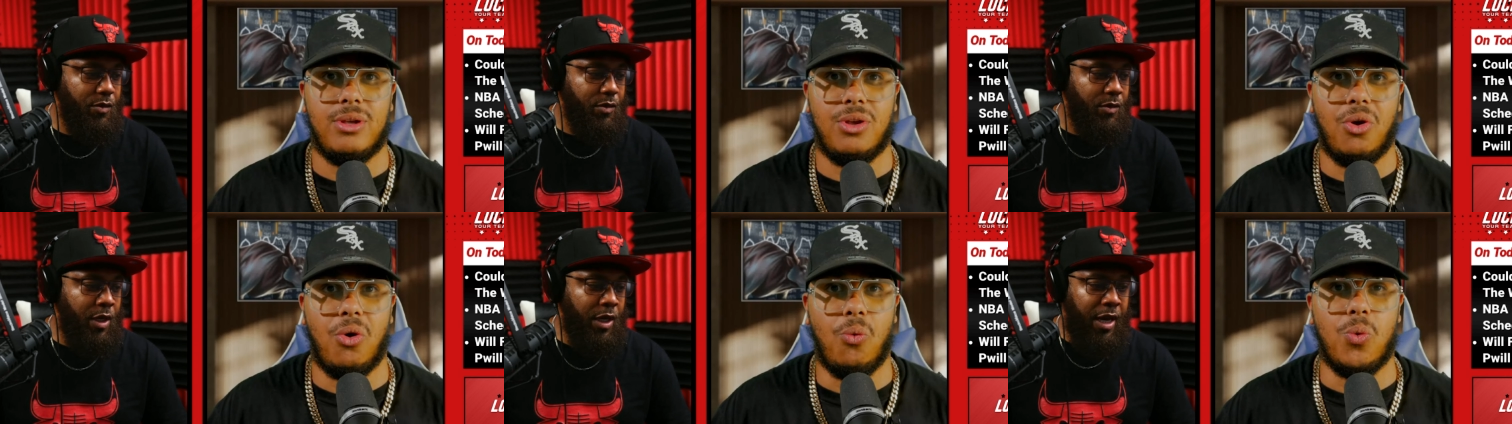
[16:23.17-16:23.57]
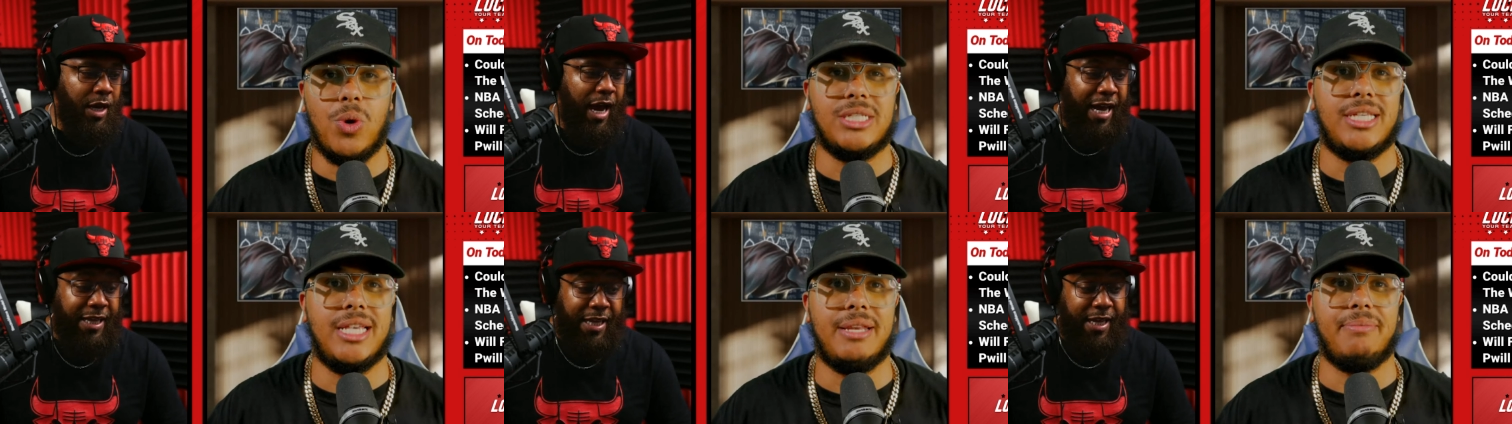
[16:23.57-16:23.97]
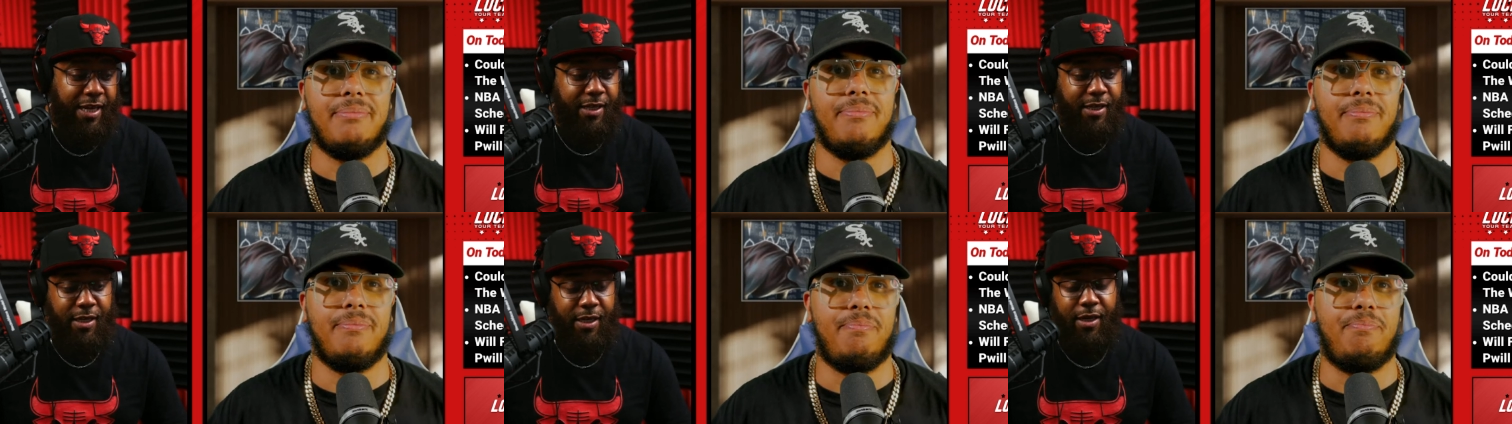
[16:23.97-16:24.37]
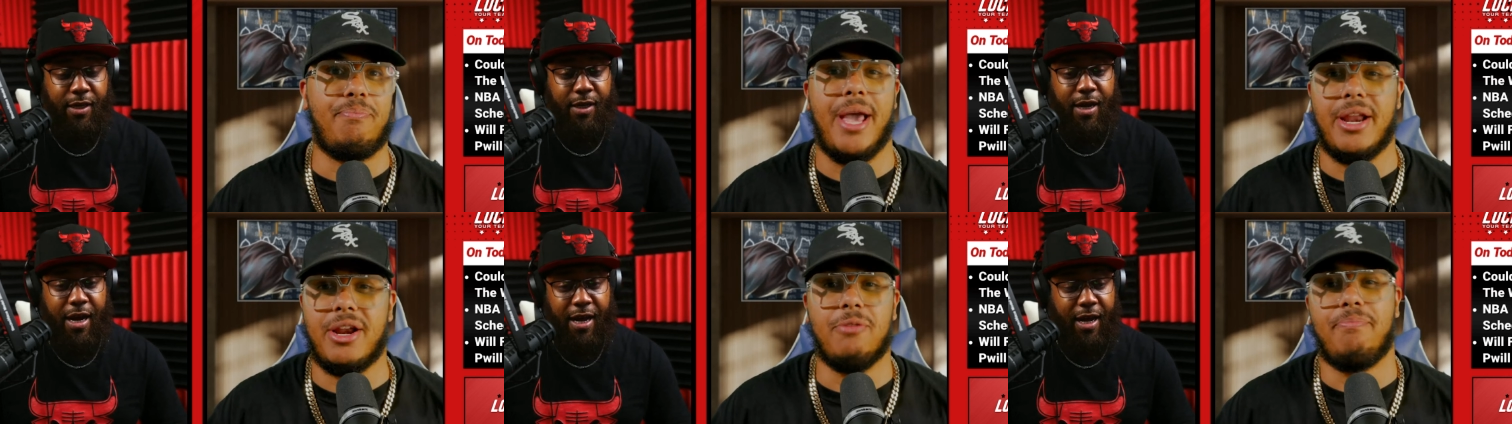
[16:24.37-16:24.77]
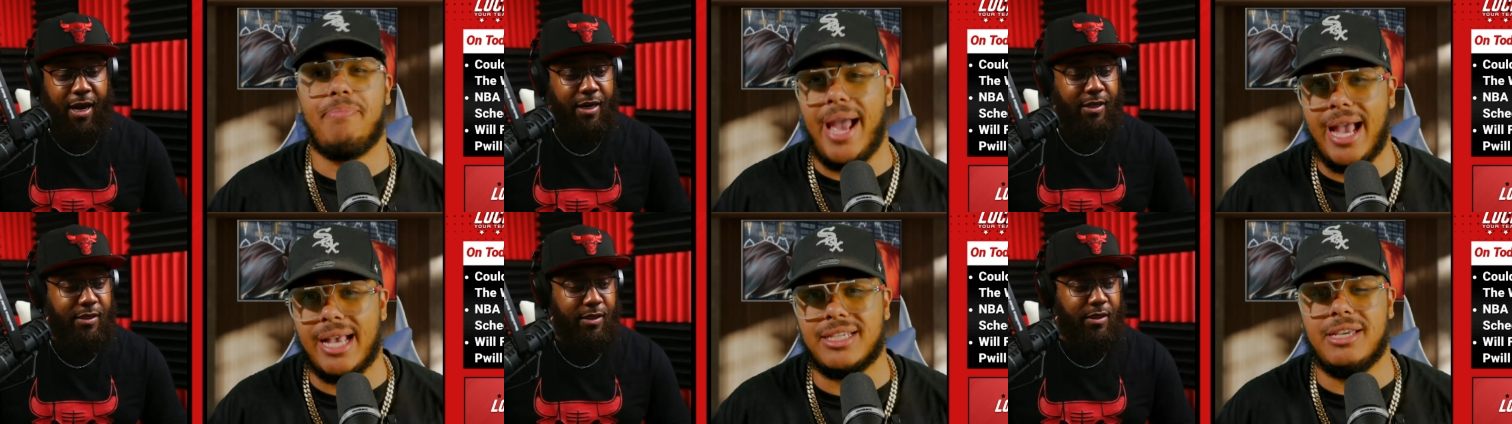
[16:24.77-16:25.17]
Speaker 1: Was I it? think it did. Better I,
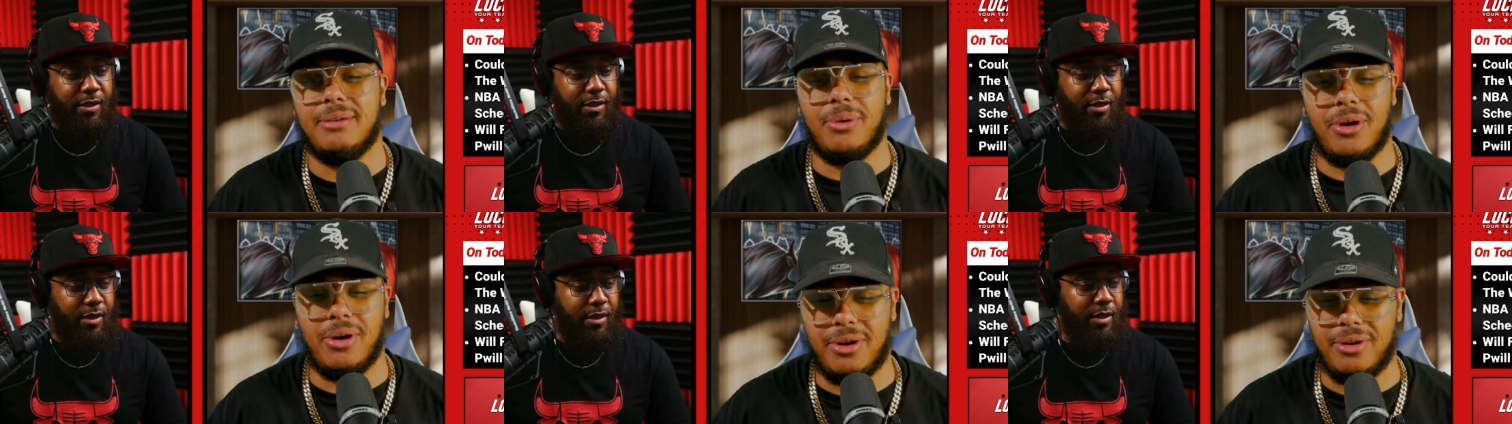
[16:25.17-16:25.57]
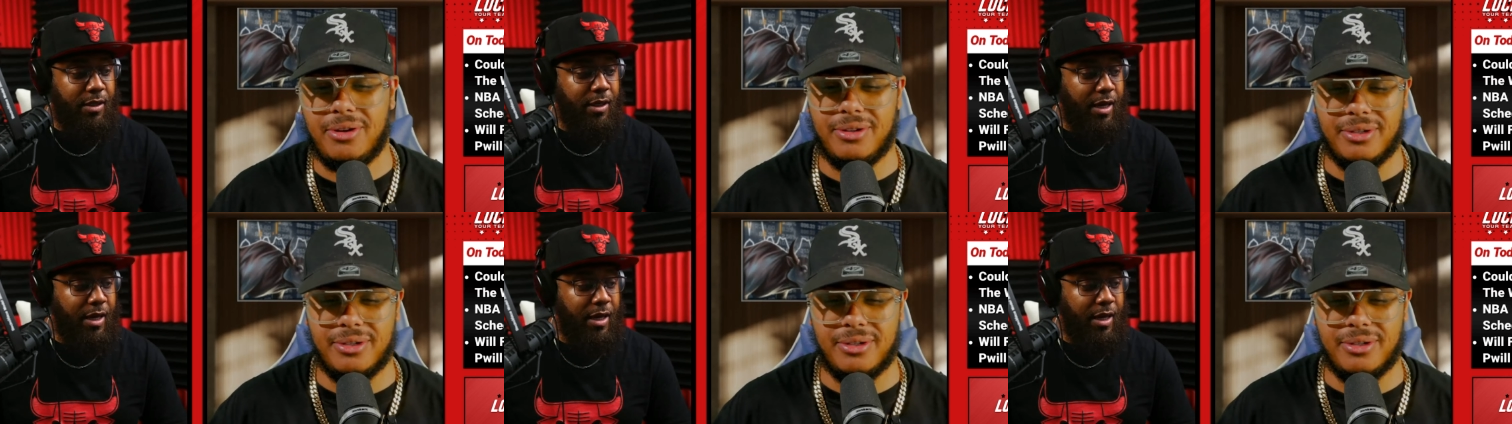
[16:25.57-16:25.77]
basketball.